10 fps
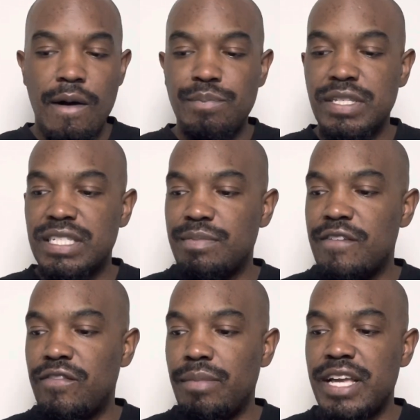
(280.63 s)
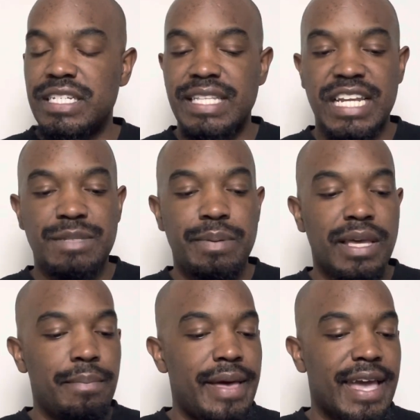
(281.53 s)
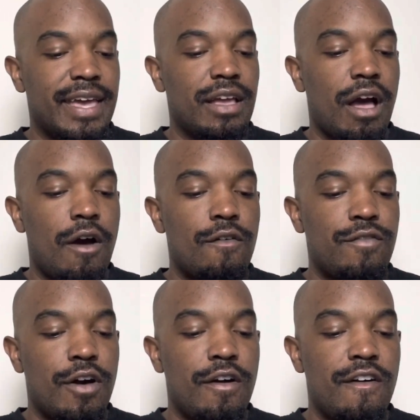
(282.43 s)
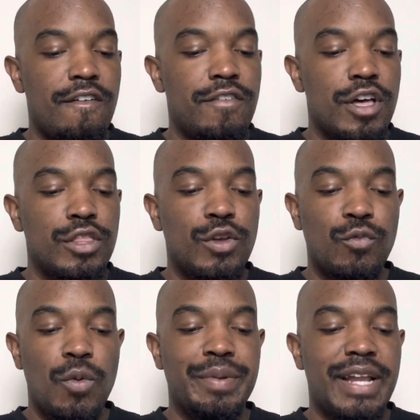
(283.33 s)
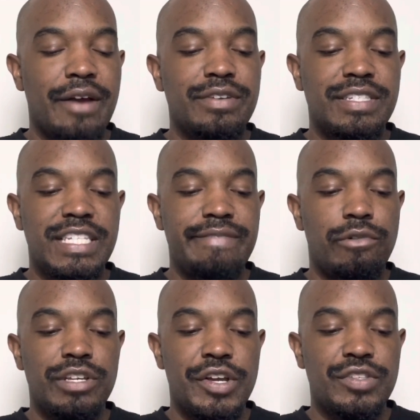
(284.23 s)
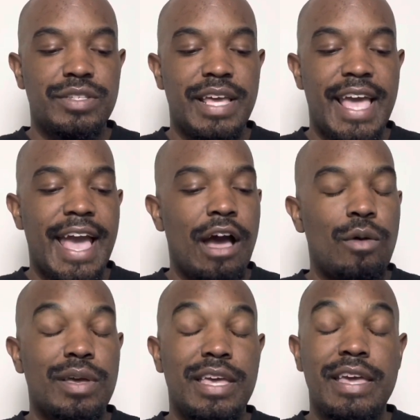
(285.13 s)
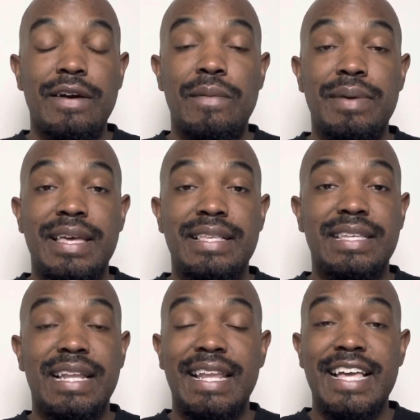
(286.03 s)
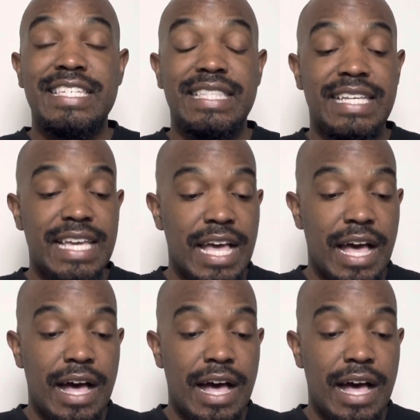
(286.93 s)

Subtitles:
this is some information that is piggybacking off of the rumor that I received on yesterday, how Kim is allegedly